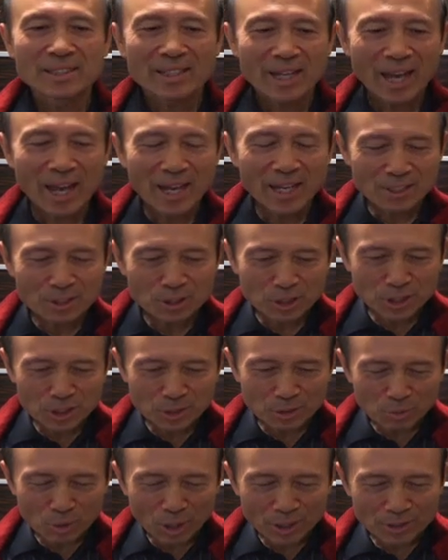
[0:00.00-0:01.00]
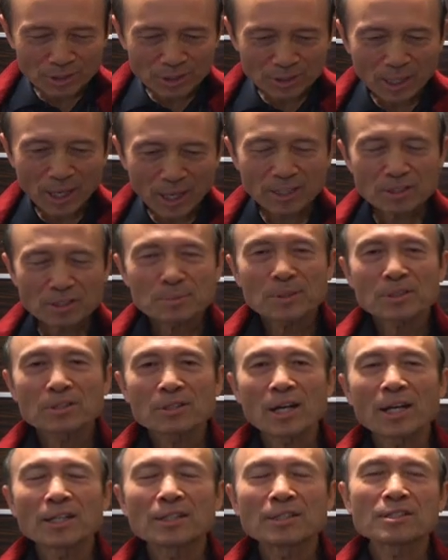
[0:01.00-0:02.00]
and she wants the husband to
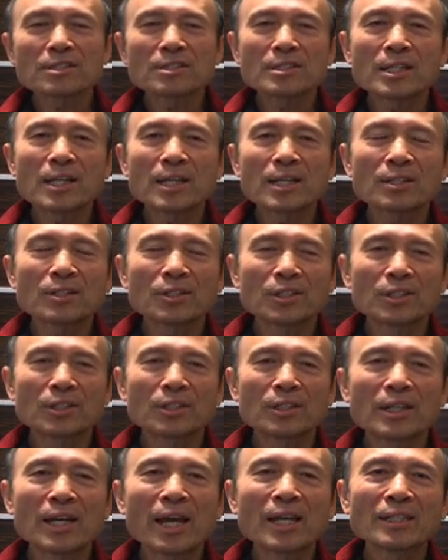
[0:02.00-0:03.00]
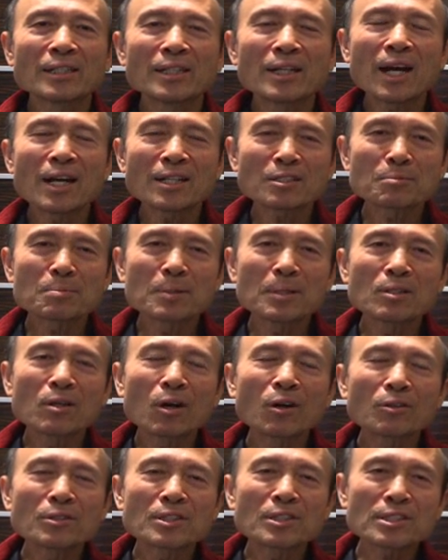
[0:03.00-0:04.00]
understand her and the husband
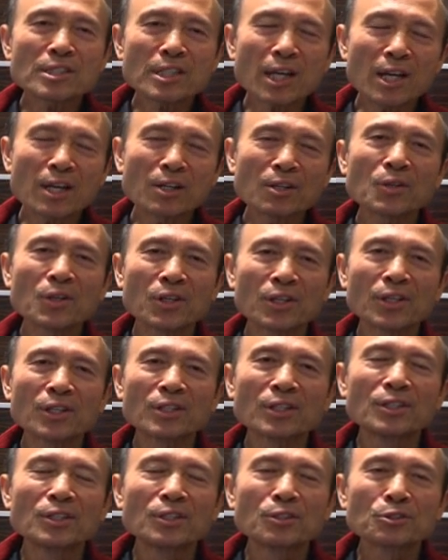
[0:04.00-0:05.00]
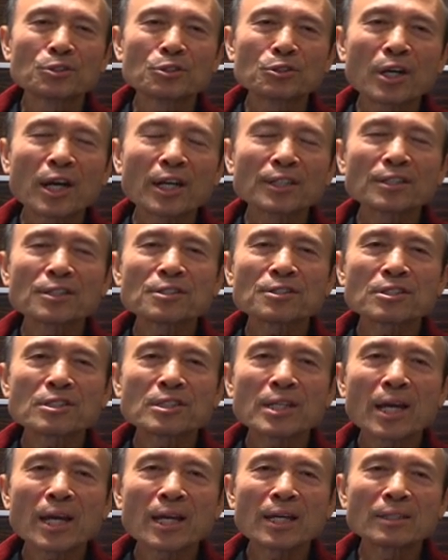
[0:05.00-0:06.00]
only tell her to
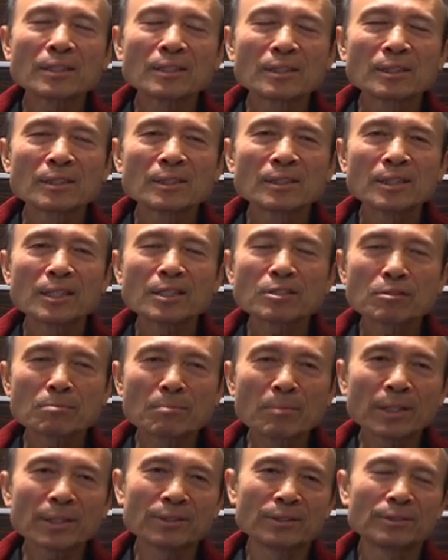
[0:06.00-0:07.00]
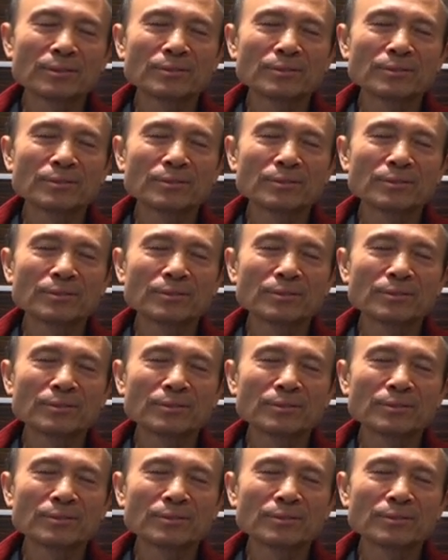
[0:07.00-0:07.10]
understand his mother.